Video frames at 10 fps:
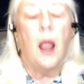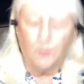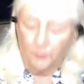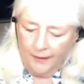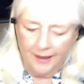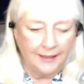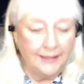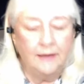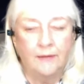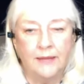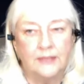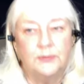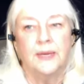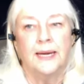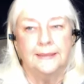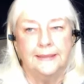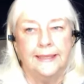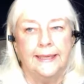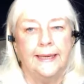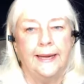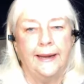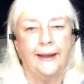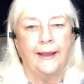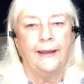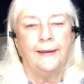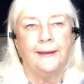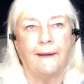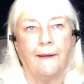Well, that's what I did. And,